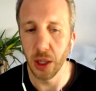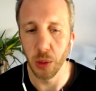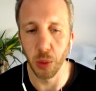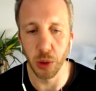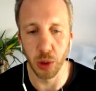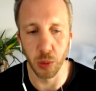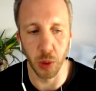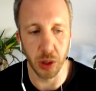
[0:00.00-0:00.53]

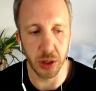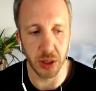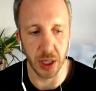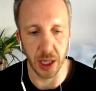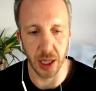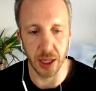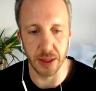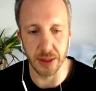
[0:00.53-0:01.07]
what you're
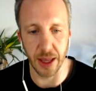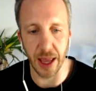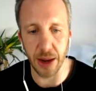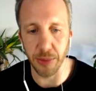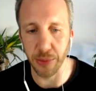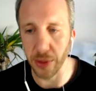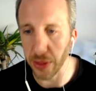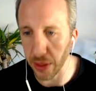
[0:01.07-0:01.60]
wanting is
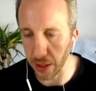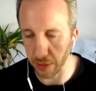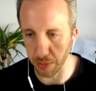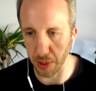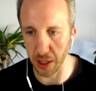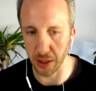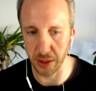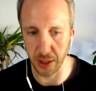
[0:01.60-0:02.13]
everything of
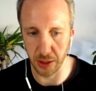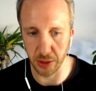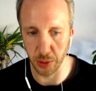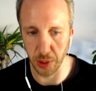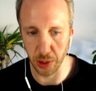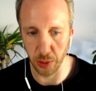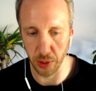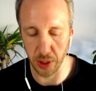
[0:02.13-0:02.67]
marketing to
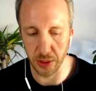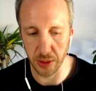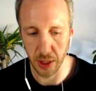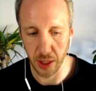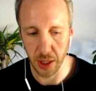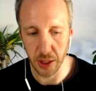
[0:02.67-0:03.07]
increase.